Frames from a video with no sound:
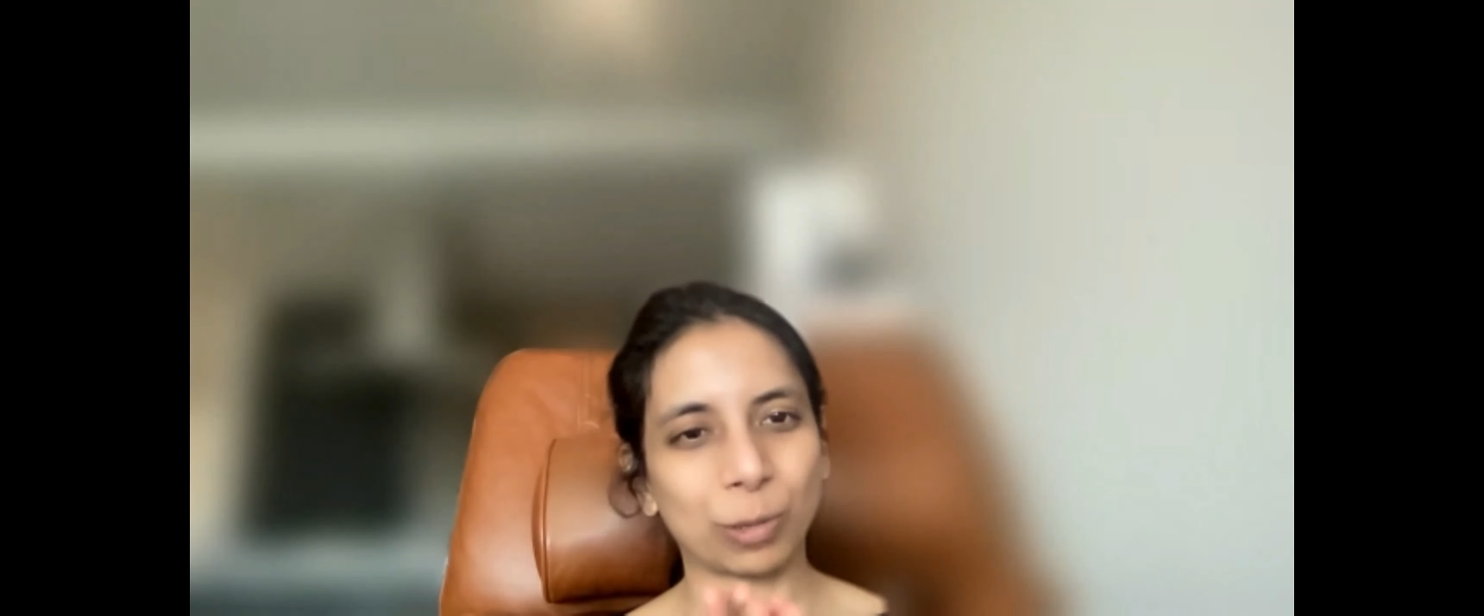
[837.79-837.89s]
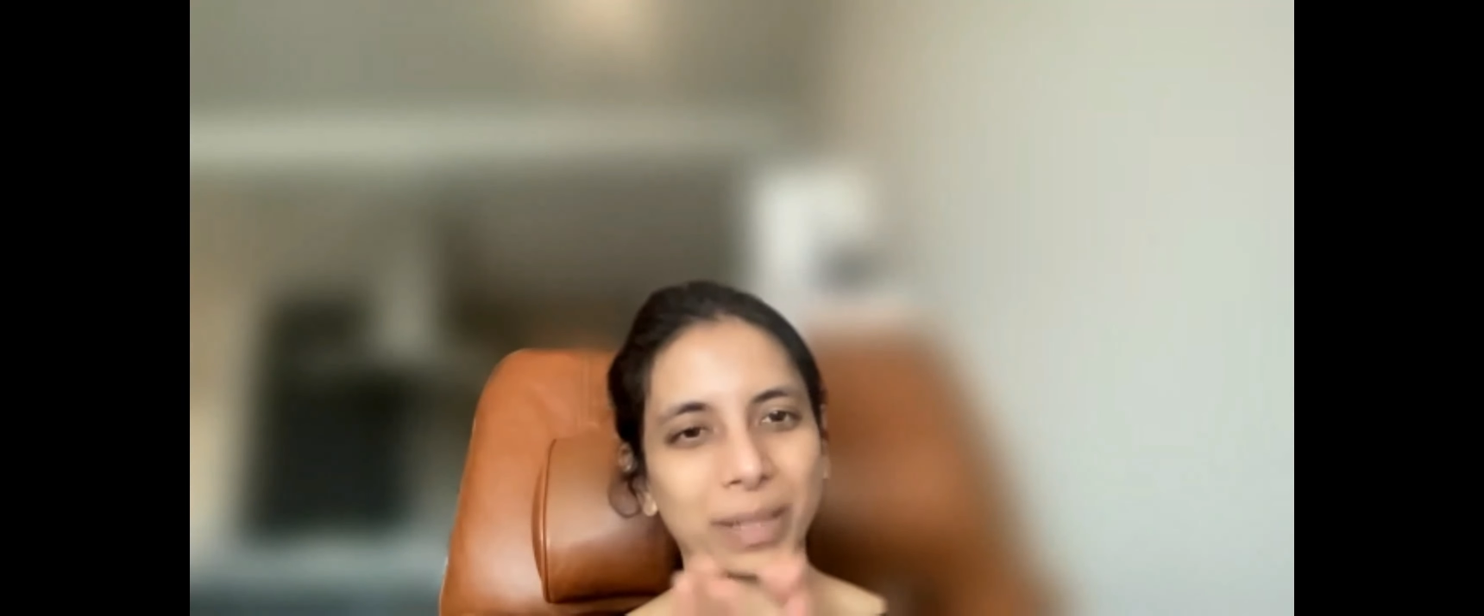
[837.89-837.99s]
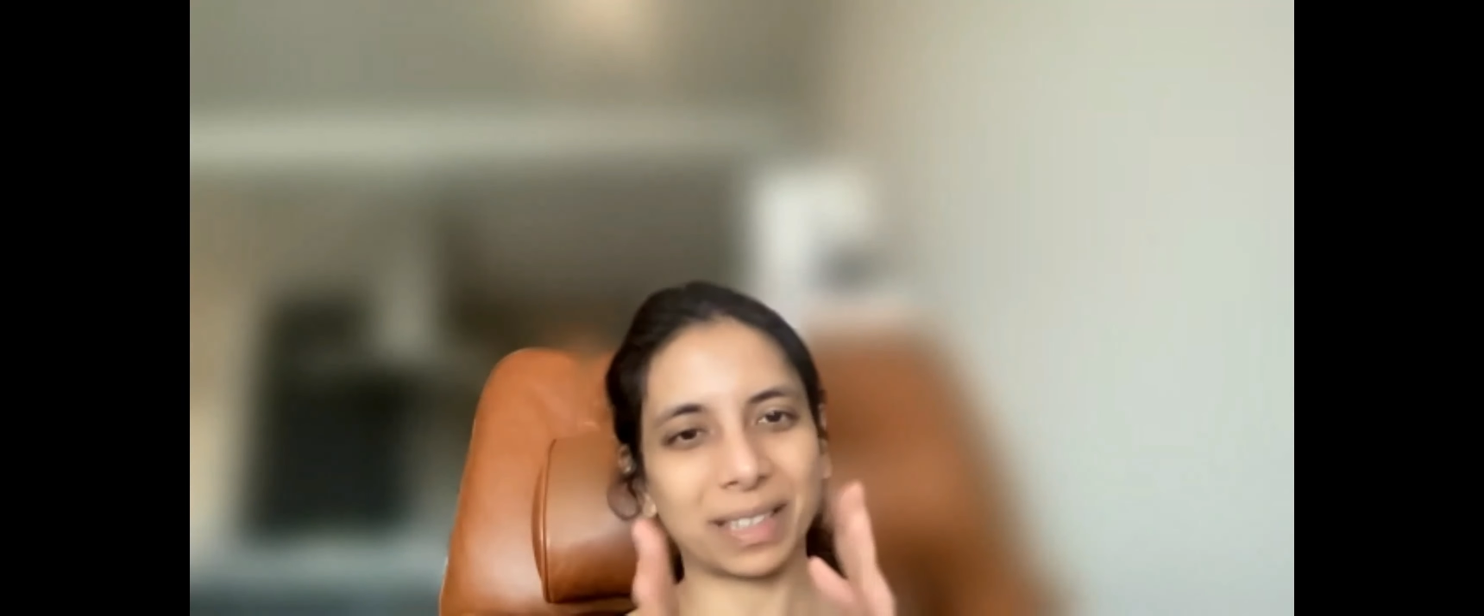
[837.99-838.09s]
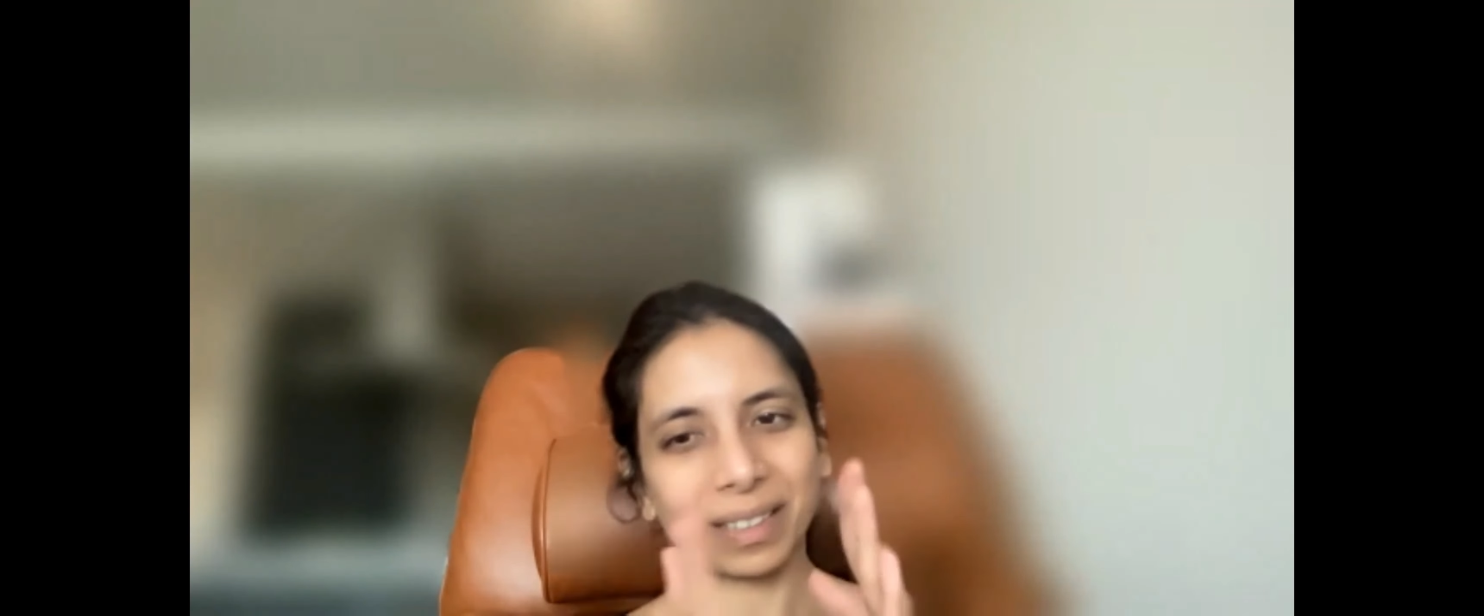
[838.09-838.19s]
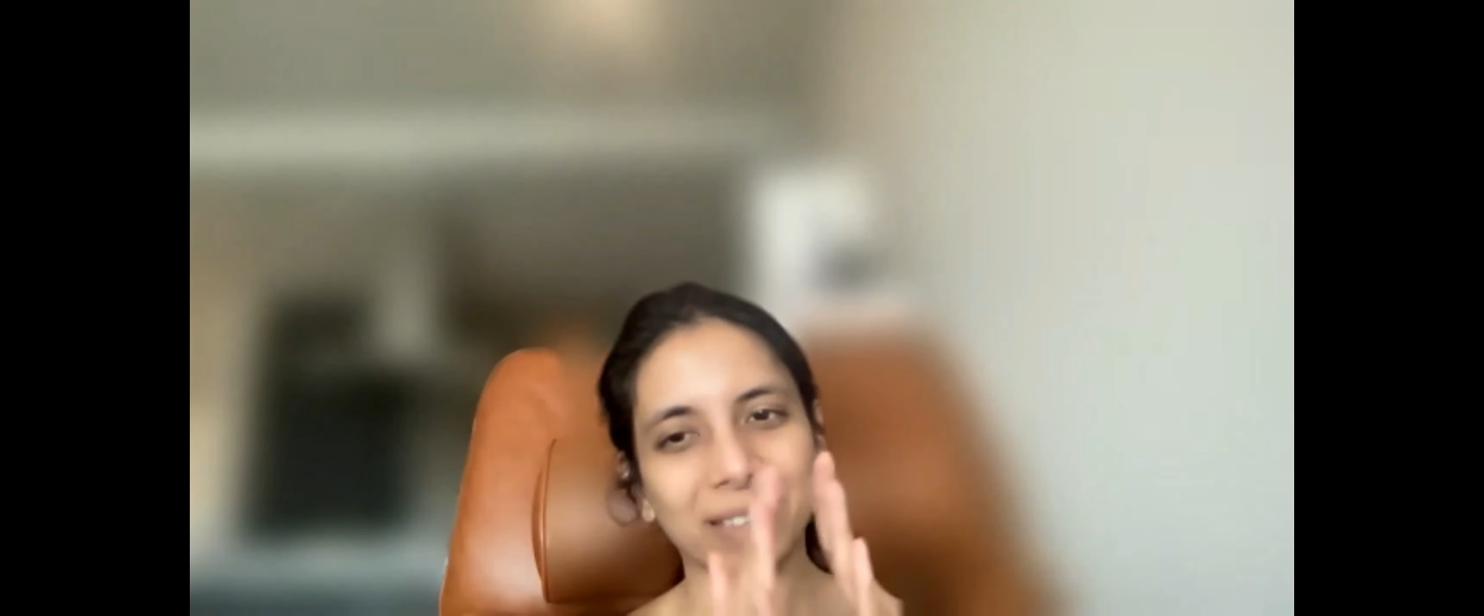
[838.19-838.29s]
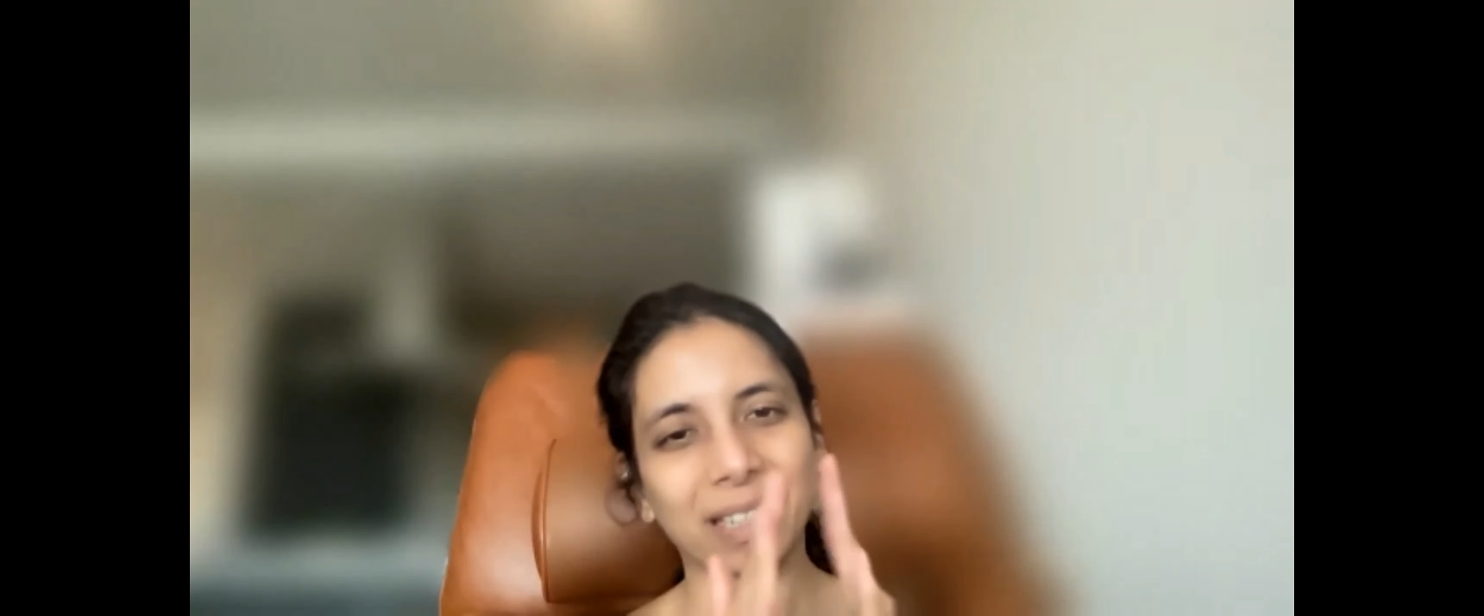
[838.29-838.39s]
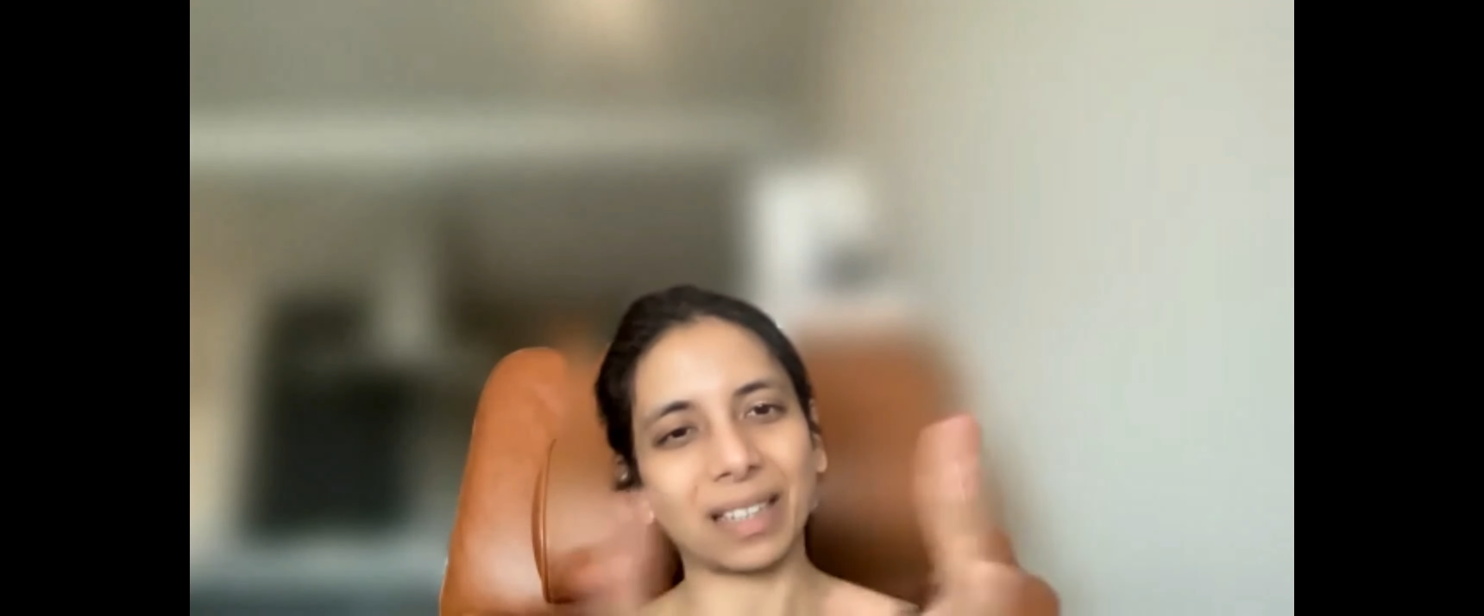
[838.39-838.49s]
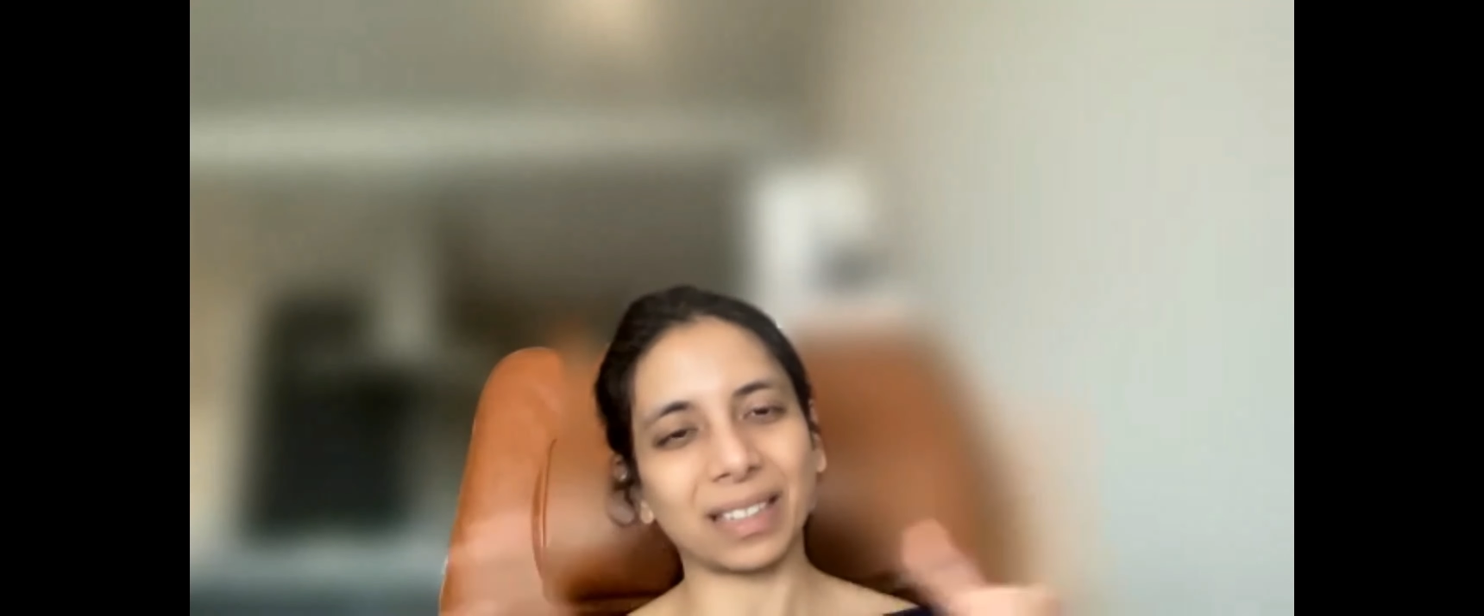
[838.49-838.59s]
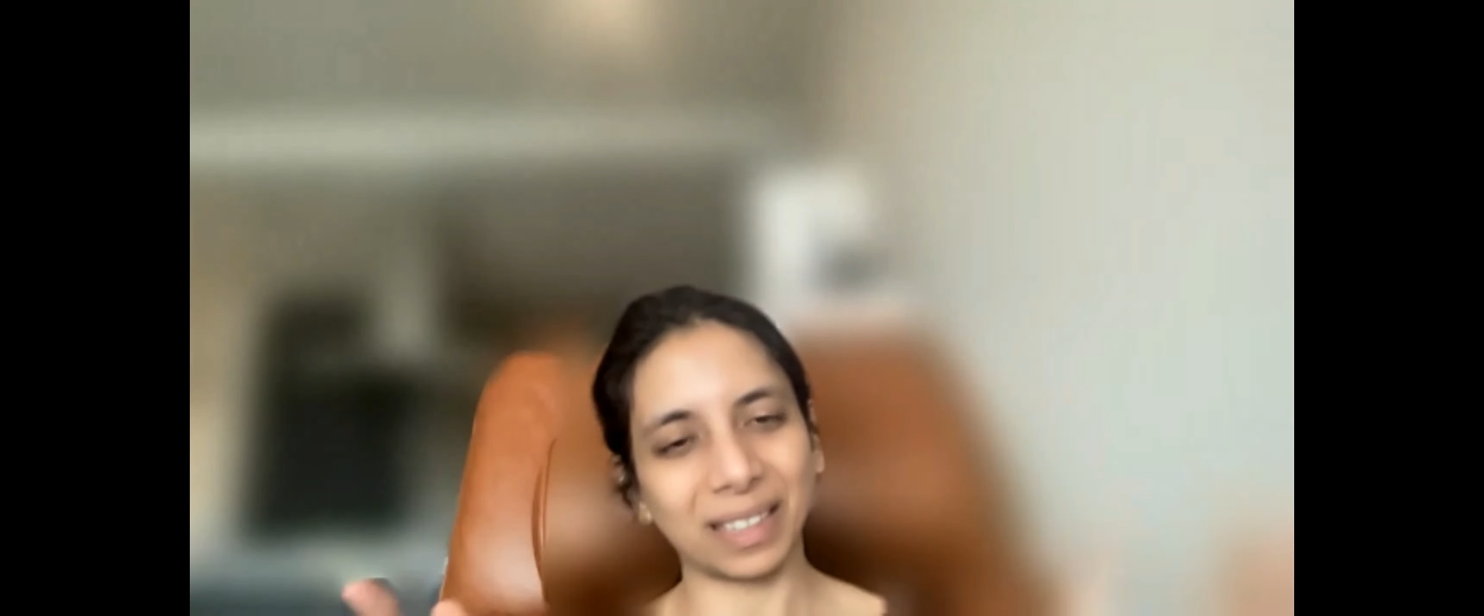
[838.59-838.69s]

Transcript: quicker than